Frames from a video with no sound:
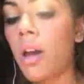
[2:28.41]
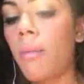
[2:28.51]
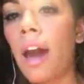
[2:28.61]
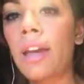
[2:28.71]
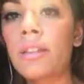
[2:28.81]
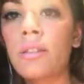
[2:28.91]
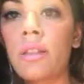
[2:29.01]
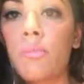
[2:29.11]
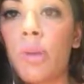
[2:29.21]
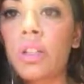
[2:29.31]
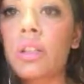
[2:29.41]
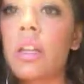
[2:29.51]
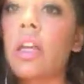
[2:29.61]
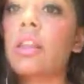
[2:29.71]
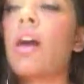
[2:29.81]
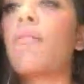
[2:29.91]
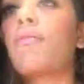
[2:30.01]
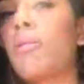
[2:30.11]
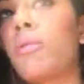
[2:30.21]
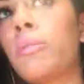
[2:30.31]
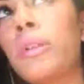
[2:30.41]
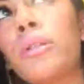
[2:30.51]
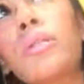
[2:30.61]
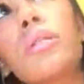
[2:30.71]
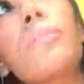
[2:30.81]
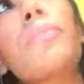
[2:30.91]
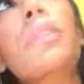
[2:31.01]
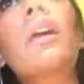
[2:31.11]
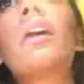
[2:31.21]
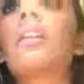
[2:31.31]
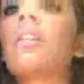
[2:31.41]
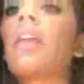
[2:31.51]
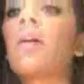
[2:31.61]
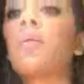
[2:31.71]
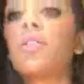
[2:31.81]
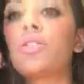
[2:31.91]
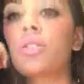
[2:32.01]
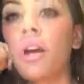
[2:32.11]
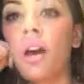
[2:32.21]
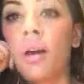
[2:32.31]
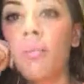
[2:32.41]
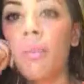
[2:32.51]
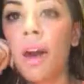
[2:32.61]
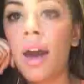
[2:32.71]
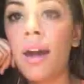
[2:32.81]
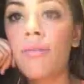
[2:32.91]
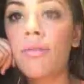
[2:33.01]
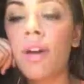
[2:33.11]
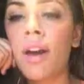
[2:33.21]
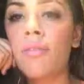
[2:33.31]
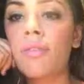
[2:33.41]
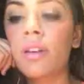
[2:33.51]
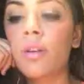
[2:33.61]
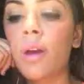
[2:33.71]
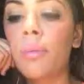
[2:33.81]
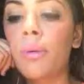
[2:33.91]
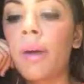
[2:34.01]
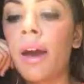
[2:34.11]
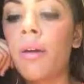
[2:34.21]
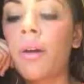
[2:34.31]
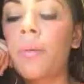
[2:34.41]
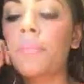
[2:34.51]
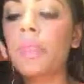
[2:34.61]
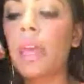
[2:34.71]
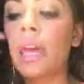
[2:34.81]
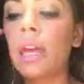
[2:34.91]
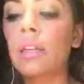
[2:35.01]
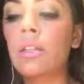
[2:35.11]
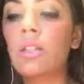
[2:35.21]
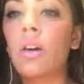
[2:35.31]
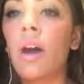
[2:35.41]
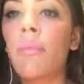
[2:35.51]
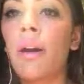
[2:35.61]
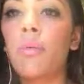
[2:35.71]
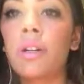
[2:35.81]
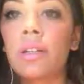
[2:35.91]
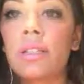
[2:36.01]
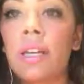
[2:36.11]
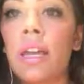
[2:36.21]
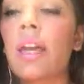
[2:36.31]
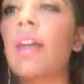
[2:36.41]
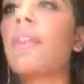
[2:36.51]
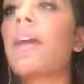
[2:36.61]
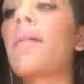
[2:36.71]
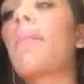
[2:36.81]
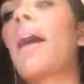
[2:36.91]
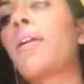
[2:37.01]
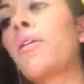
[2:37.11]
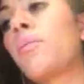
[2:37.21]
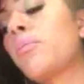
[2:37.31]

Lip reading: I personally think that verbal abuse and language have incredible power, and so I'm not one to say that they matter